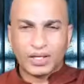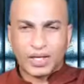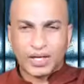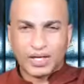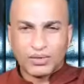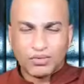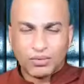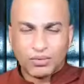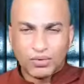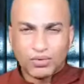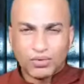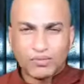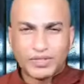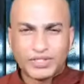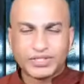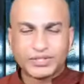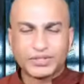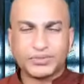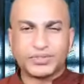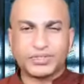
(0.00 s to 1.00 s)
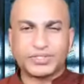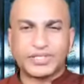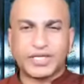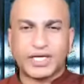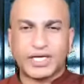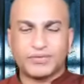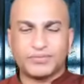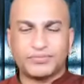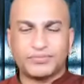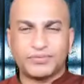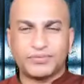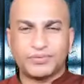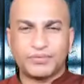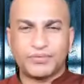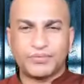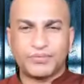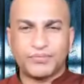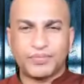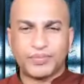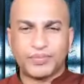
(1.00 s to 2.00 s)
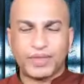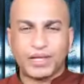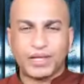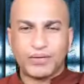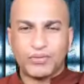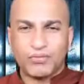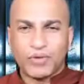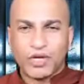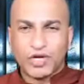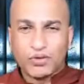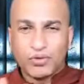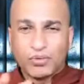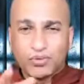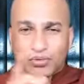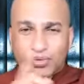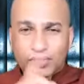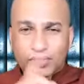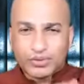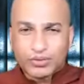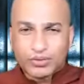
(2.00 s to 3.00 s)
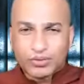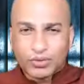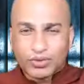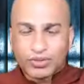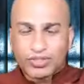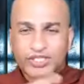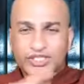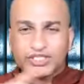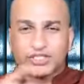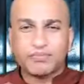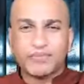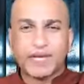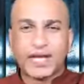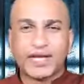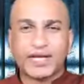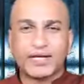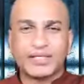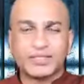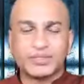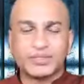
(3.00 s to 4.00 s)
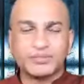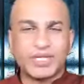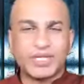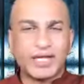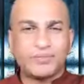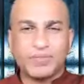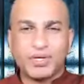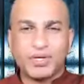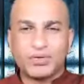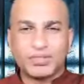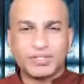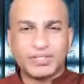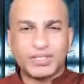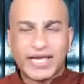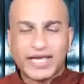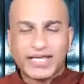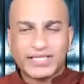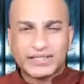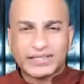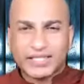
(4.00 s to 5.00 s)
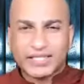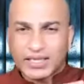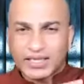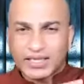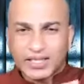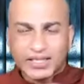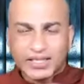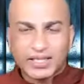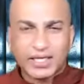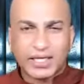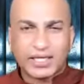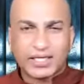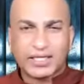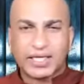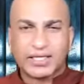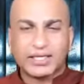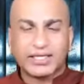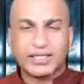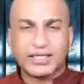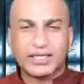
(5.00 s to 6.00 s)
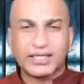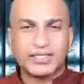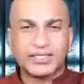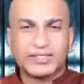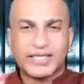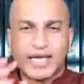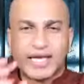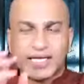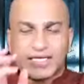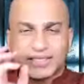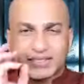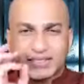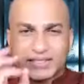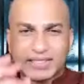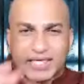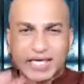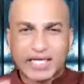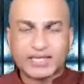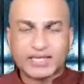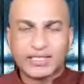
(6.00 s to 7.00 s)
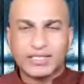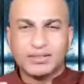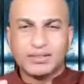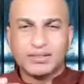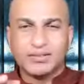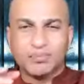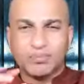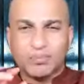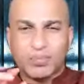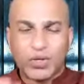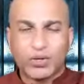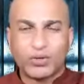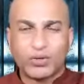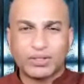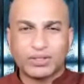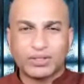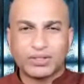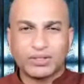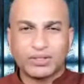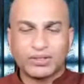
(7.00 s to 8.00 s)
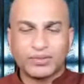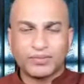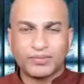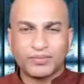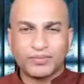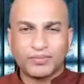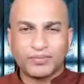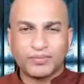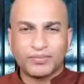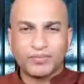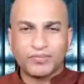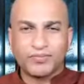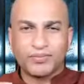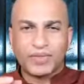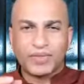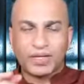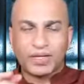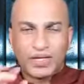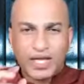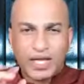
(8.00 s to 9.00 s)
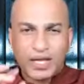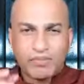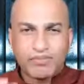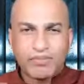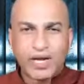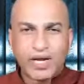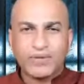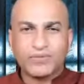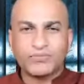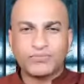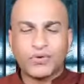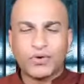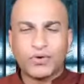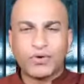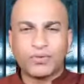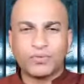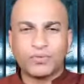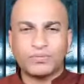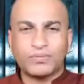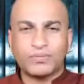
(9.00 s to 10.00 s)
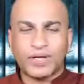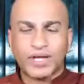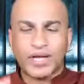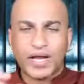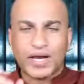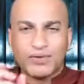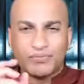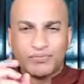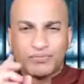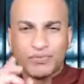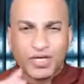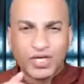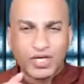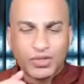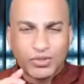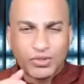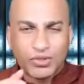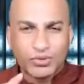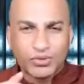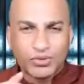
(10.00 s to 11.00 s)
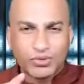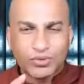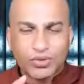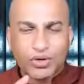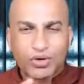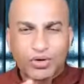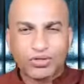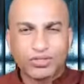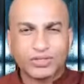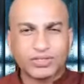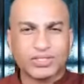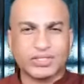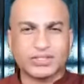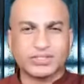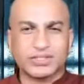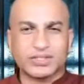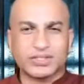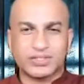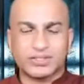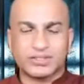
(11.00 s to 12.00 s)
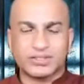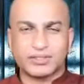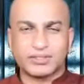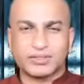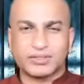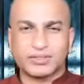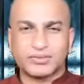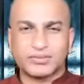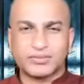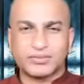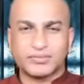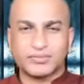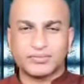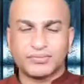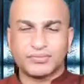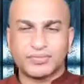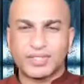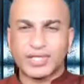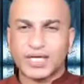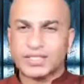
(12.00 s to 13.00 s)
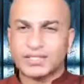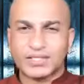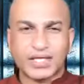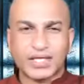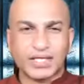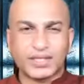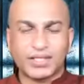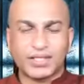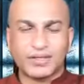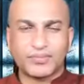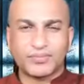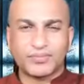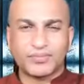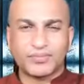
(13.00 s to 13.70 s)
And always yourself, when you know this mechanism, there because there is nothing, nothing else, there is nothing beyond. Name and form can feed you to your consciousness. There's nothing.